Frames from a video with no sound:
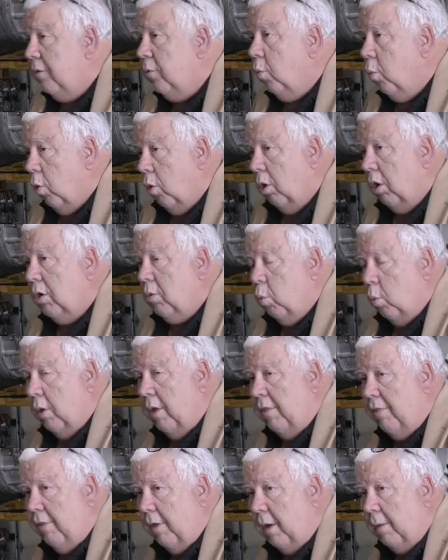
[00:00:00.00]
to work
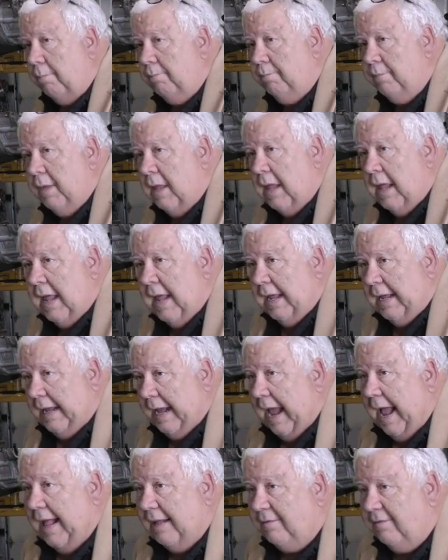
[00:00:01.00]
with a
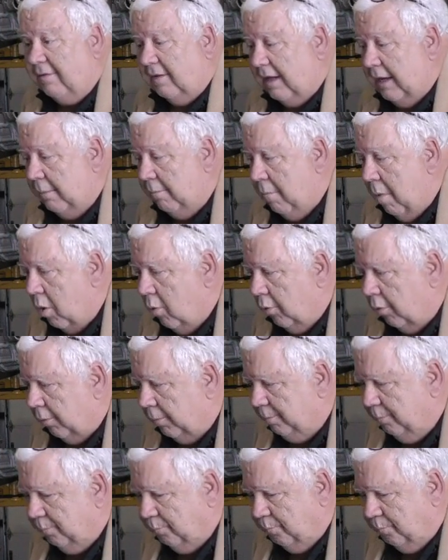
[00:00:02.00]
gasoline motor.